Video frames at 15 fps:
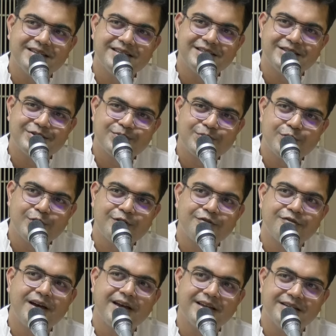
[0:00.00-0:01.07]
is
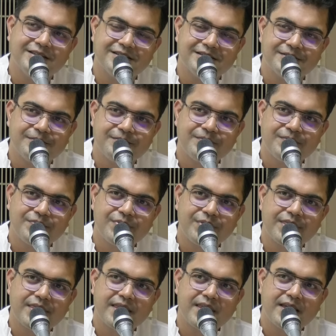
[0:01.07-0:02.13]
purified.
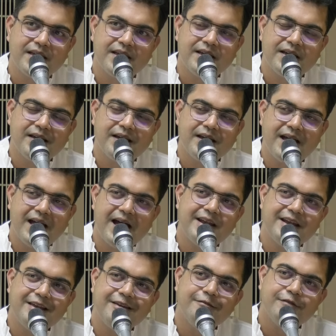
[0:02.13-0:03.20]

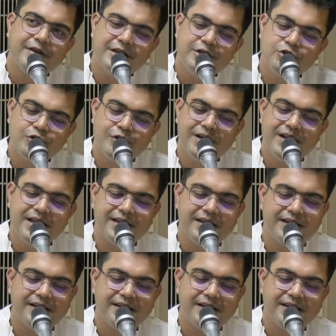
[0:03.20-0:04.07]
And eventually,